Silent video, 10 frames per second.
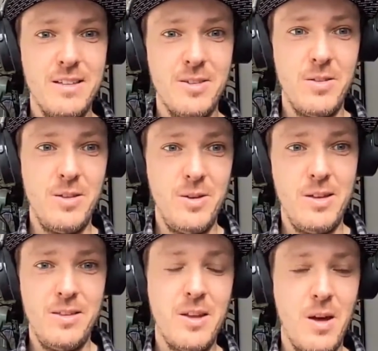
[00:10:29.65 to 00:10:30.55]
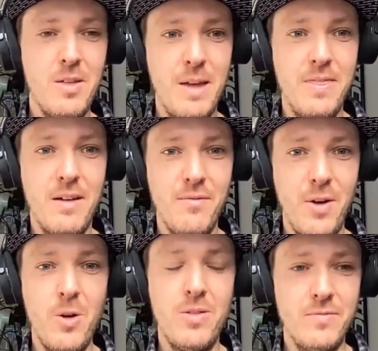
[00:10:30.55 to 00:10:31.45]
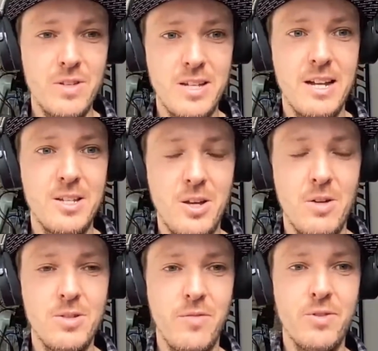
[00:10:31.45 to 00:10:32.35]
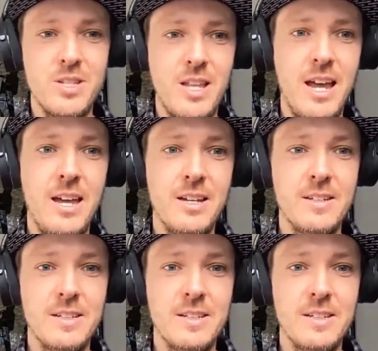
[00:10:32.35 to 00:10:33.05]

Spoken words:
So they made that vote. They've decided to go sovereign state.